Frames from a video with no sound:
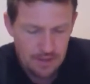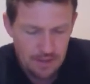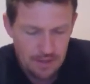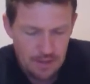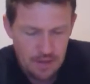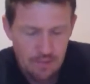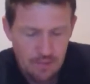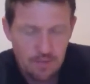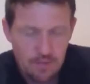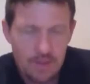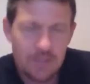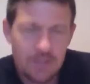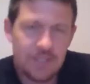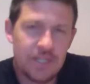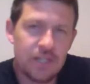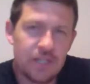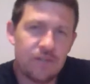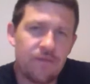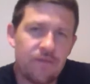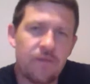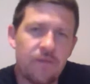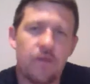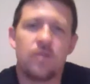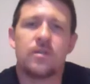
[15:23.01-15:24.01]
now when it says
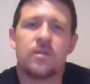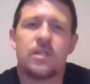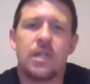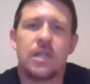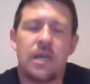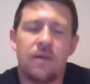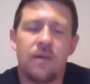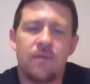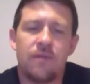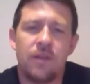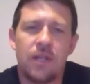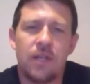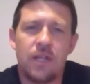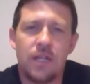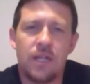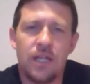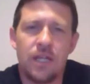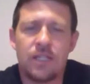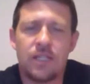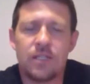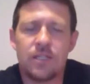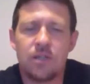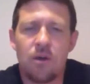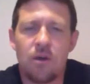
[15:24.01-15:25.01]
first covenant,
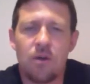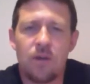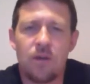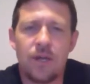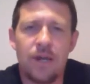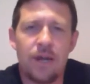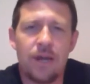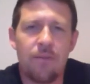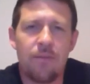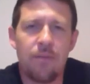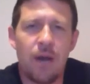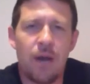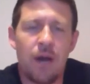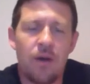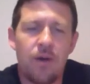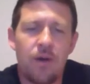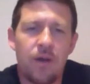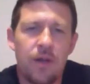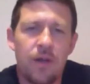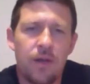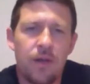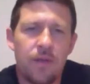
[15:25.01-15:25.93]
it's talking about